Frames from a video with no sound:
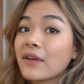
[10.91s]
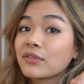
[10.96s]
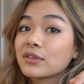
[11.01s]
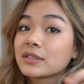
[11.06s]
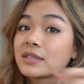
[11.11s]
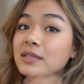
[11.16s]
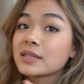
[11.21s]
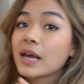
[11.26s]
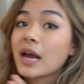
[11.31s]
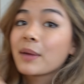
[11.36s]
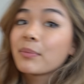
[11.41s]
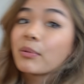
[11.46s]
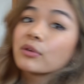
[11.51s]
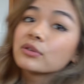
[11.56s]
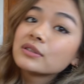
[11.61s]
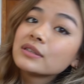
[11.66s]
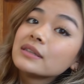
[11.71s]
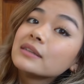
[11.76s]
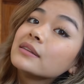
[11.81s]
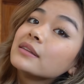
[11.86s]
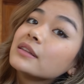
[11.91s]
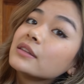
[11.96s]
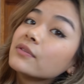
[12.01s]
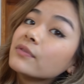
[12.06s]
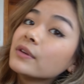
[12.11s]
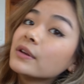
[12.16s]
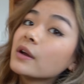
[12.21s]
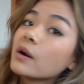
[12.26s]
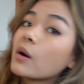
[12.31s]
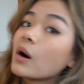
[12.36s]
ever since I posted this
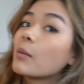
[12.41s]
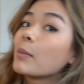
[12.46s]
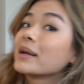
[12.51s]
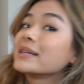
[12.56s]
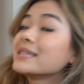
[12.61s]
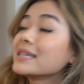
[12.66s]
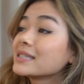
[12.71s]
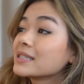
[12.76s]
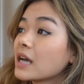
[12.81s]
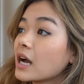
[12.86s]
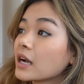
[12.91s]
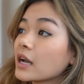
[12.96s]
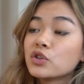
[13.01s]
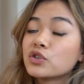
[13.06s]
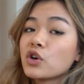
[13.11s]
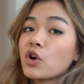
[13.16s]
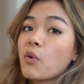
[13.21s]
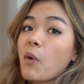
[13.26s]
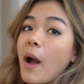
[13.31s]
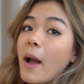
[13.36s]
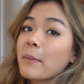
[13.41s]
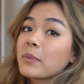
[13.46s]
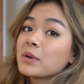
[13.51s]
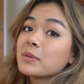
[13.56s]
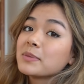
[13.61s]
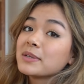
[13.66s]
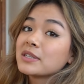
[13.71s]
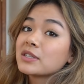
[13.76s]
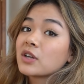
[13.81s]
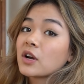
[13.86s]
video on my TikTok, so I'm
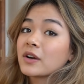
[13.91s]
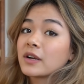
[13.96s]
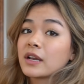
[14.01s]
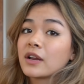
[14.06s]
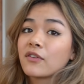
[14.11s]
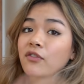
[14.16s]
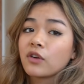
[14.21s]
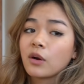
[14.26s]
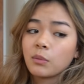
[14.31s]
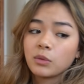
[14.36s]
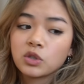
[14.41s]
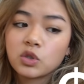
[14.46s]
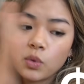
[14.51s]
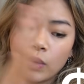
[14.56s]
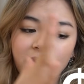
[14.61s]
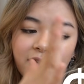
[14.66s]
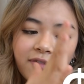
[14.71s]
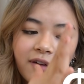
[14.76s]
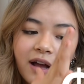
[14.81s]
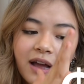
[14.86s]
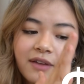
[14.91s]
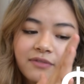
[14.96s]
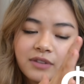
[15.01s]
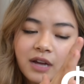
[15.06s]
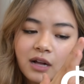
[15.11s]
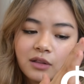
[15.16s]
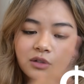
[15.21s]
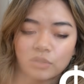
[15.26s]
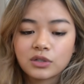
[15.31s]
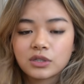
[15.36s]
gonna be starting from $25,
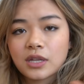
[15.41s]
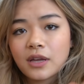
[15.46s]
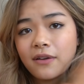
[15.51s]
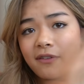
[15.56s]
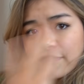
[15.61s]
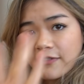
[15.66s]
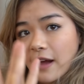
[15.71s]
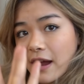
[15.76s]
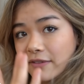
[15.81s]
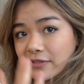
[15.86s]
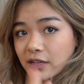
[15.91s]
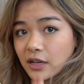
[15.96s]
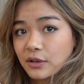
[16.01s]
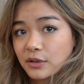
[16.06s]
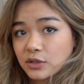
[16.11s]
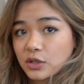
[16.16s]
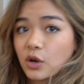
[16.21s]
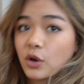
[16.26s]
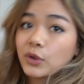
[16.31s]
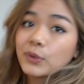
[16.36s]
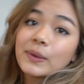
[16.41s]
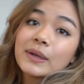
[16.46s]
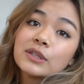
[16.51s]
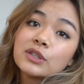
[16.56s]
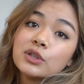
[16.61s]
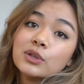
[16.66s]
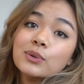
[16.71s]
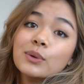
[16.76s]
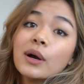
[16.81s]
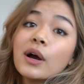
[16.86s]
$5, all the way
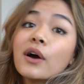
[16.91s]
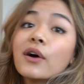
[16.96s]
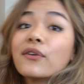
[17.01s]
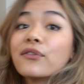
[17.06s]
to